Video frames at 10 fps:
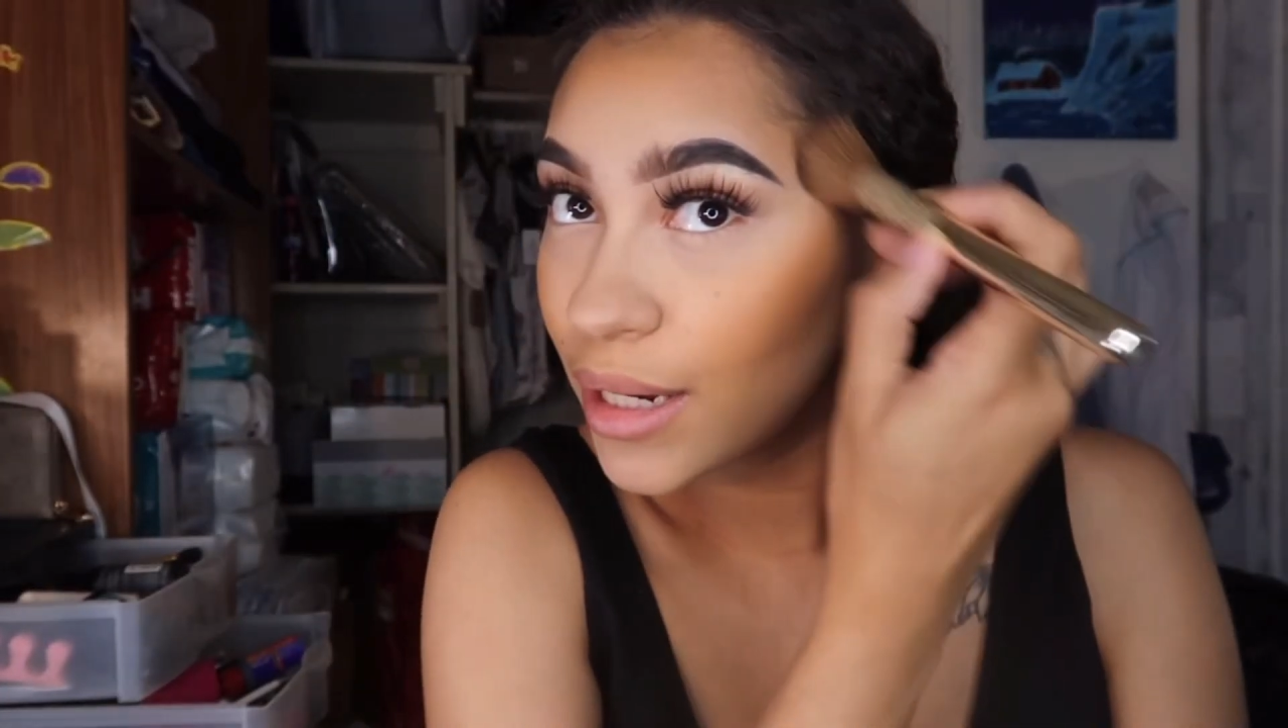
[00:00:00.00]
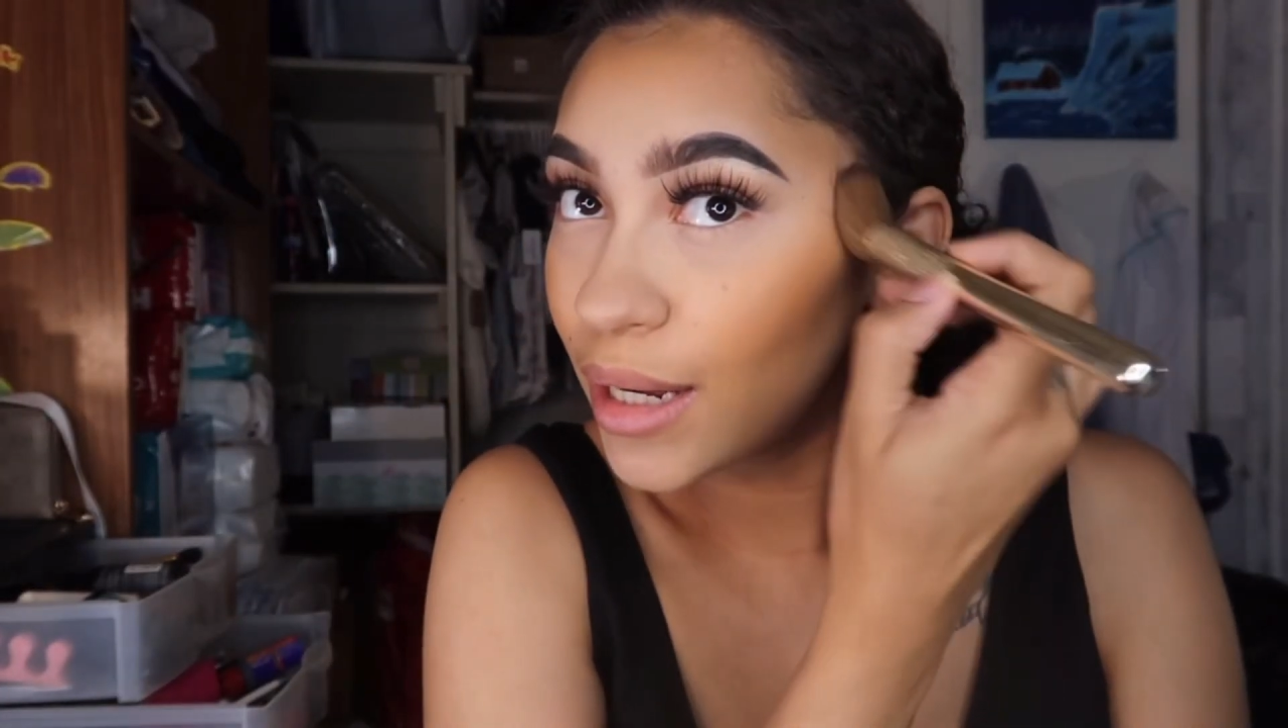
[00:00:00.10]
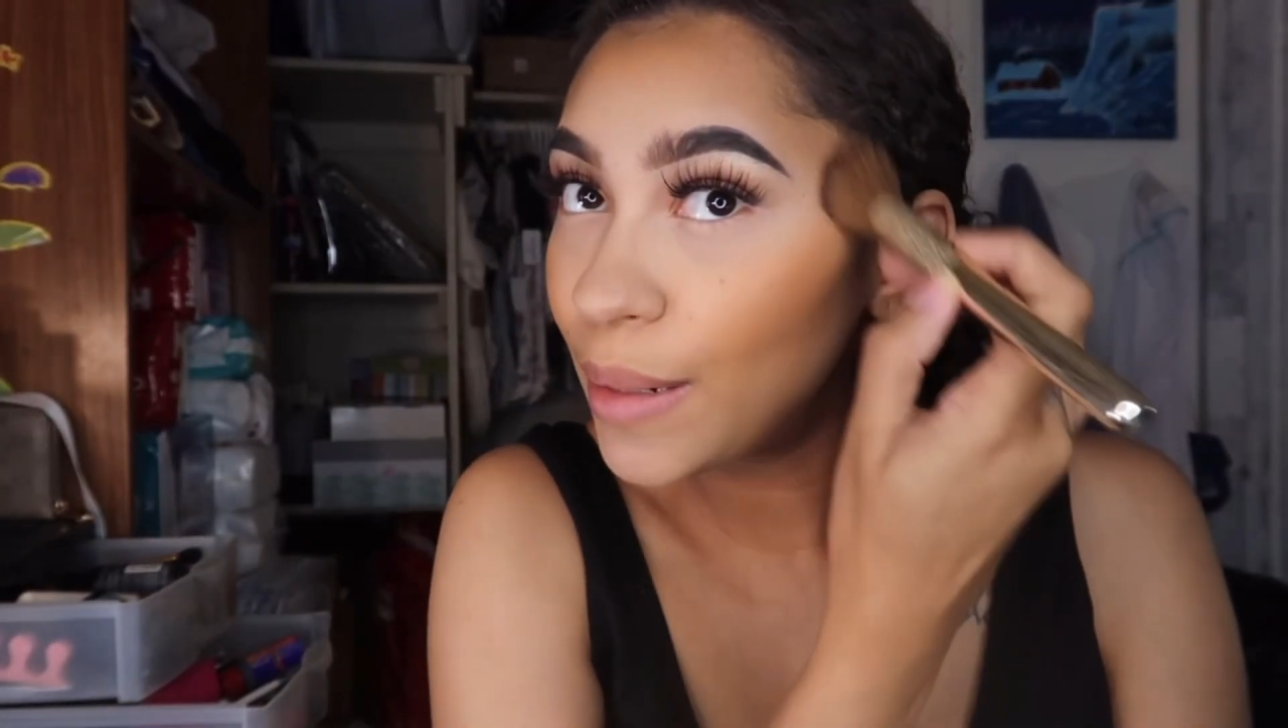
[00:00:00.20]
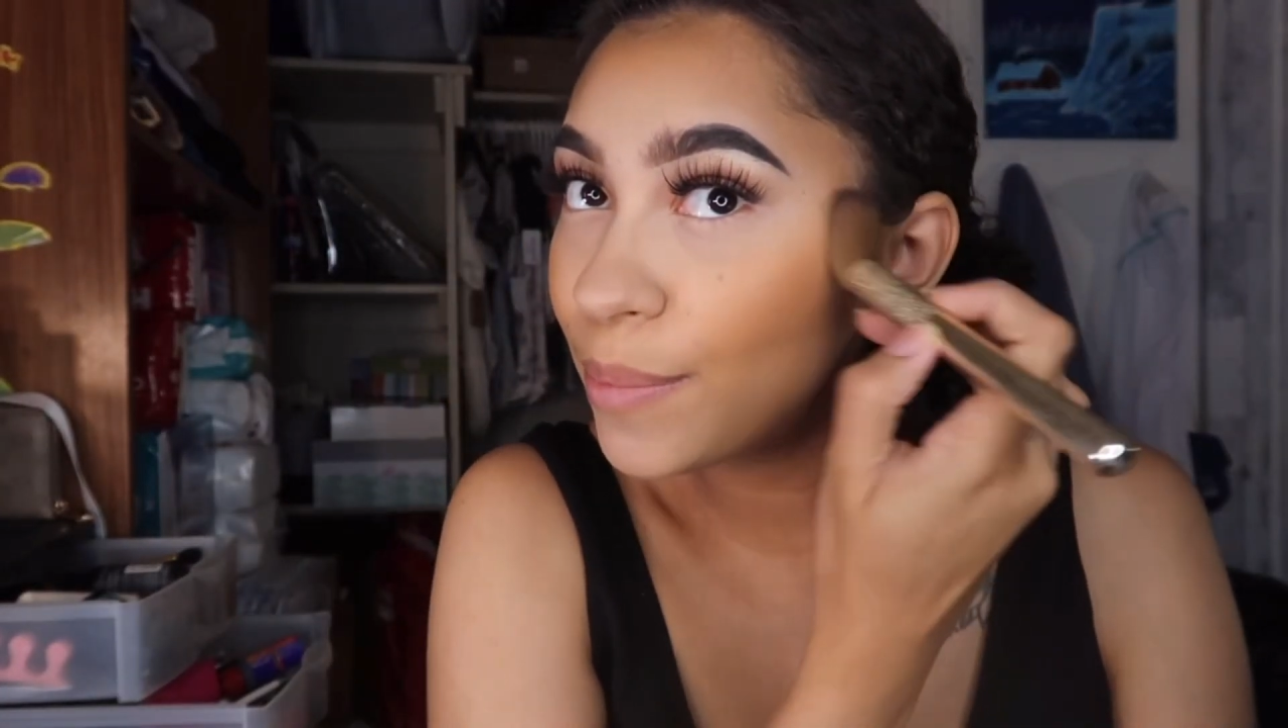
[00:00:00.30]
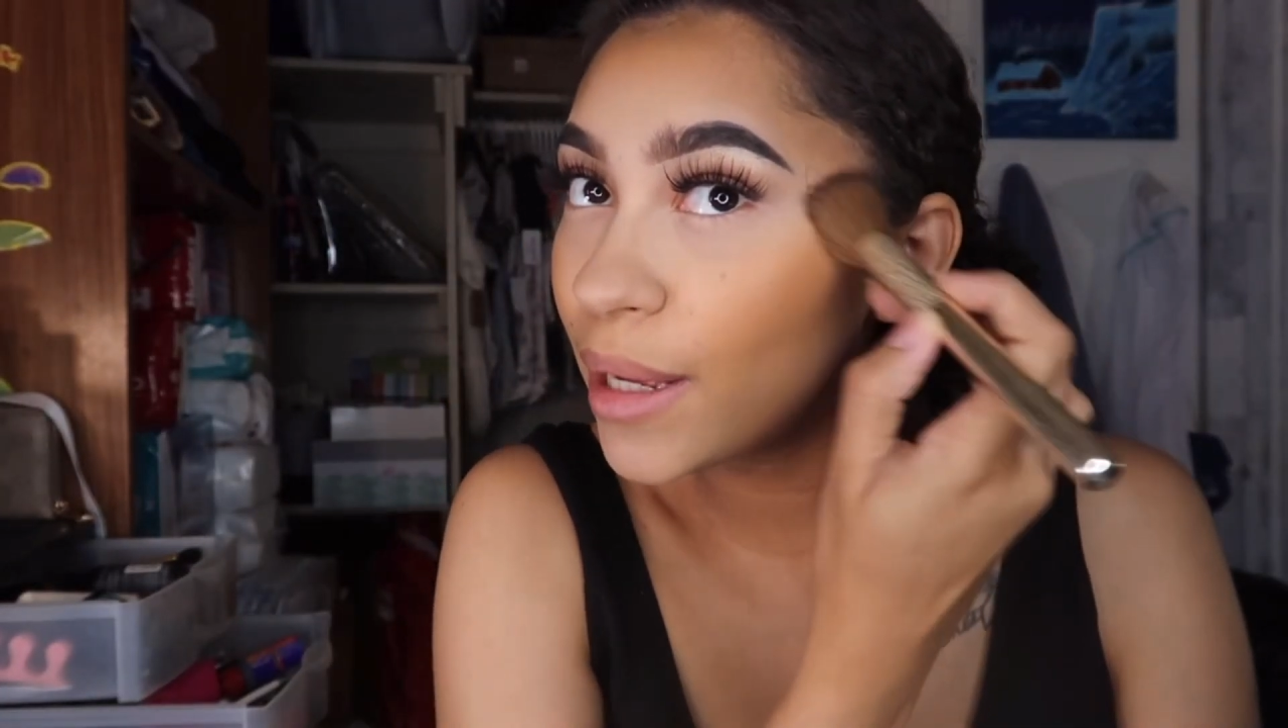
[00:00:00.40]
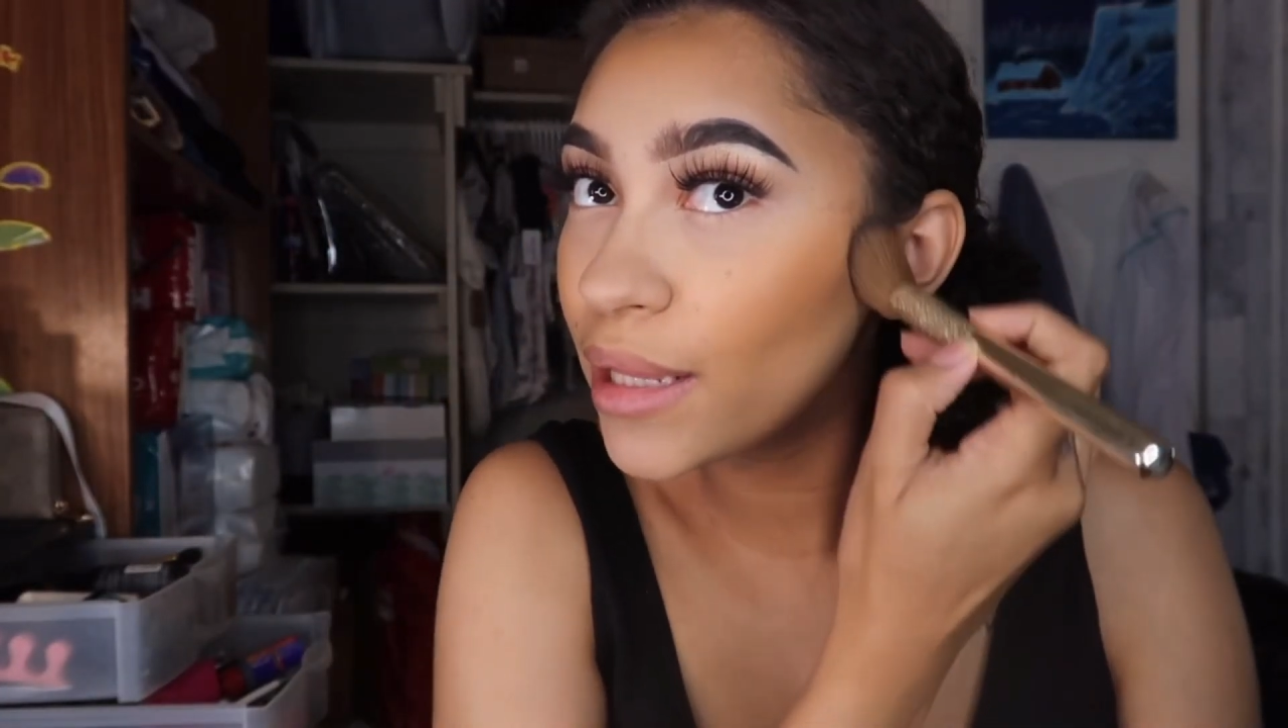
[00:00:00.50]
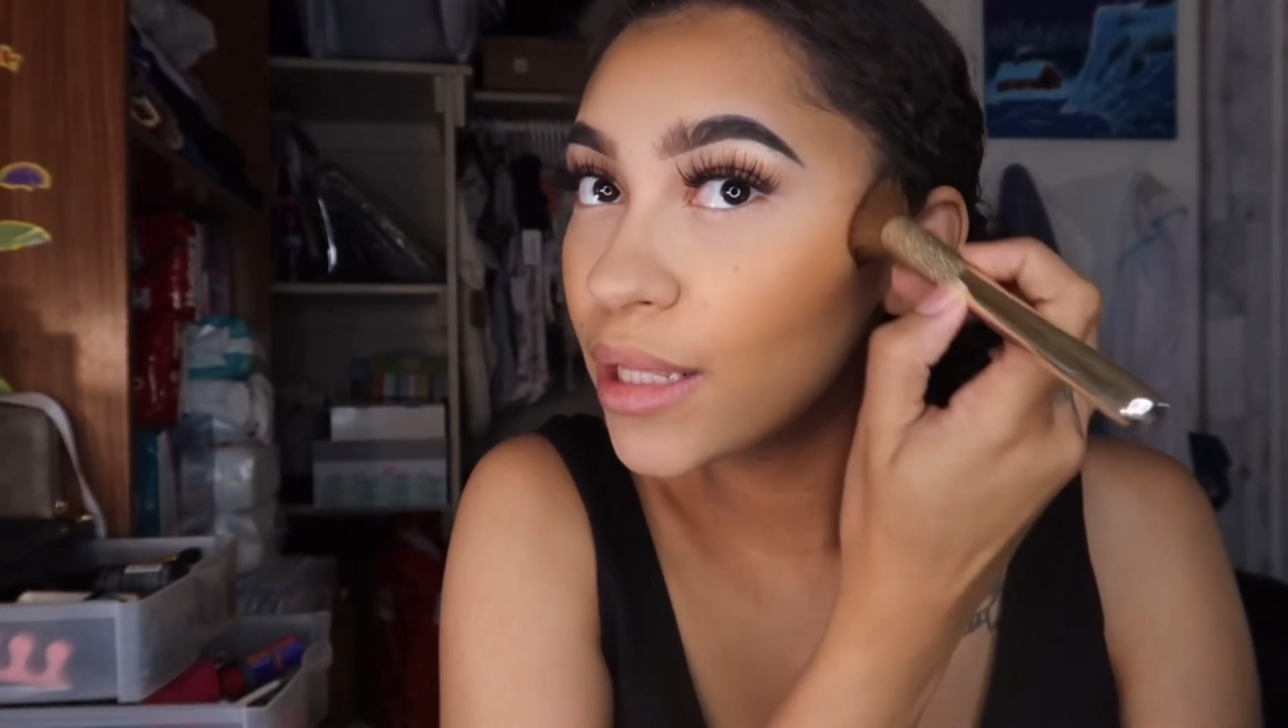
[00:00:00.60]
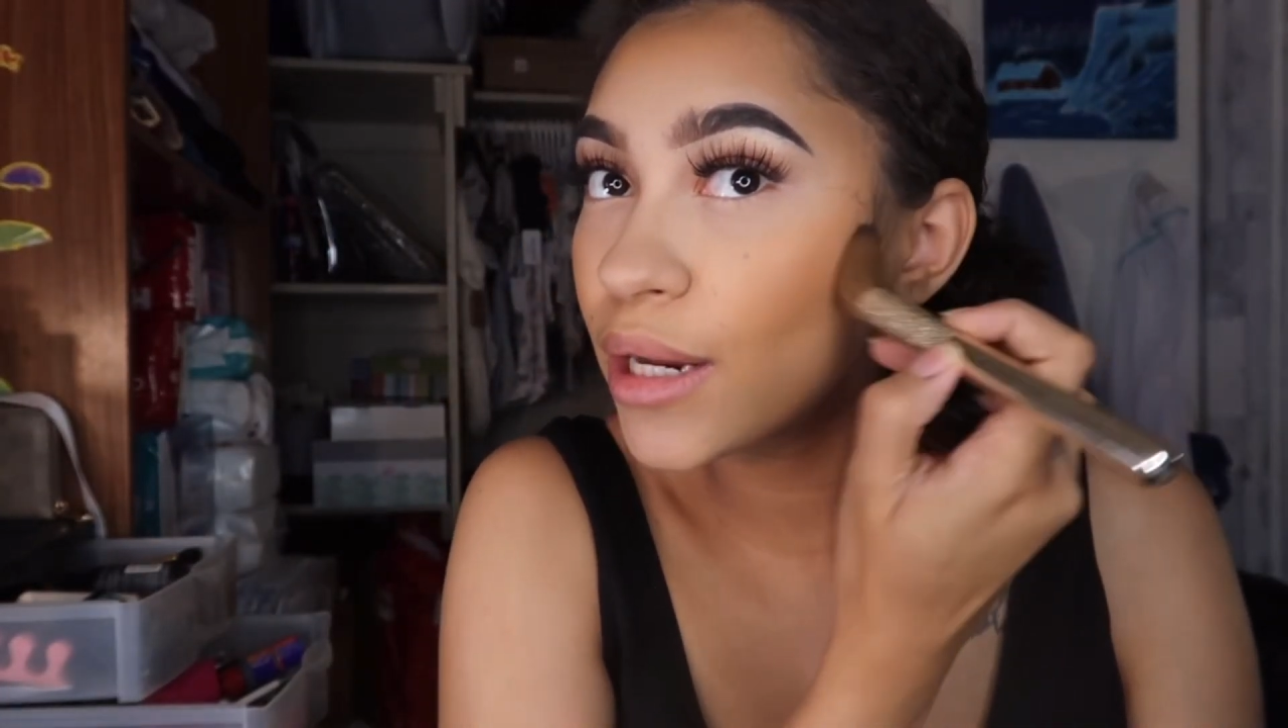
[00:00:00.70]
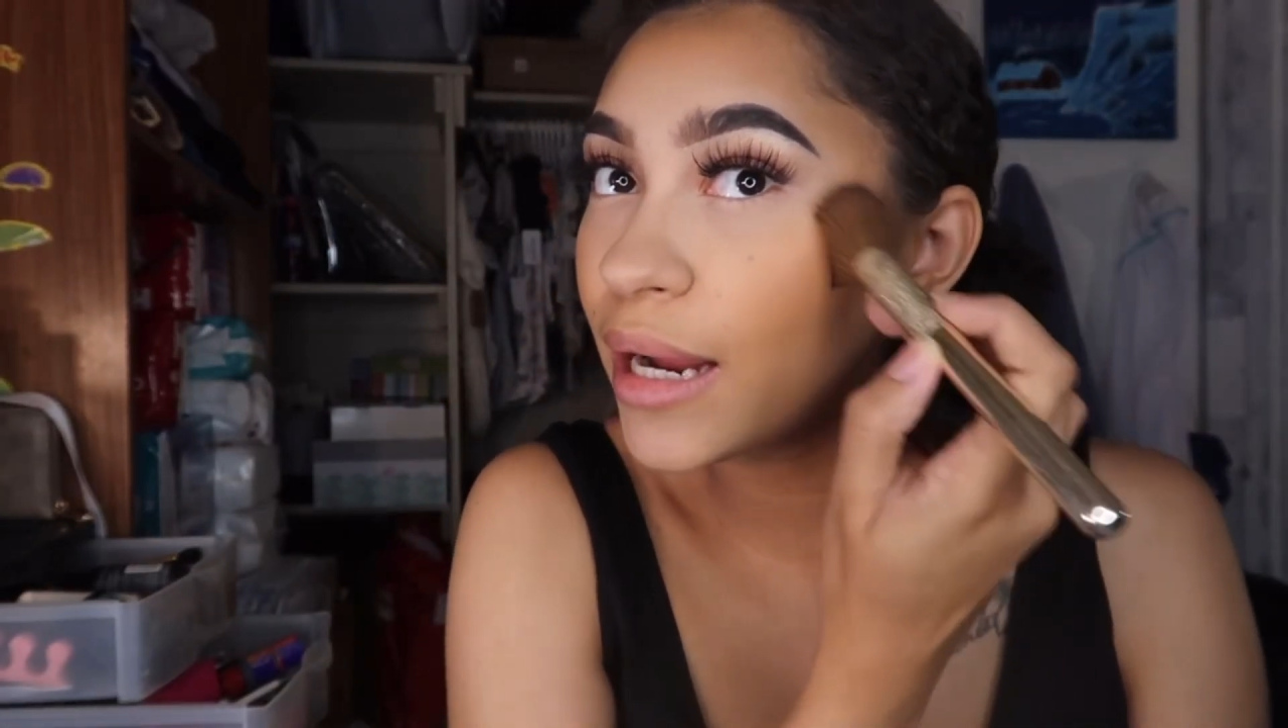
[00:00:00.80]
up by like your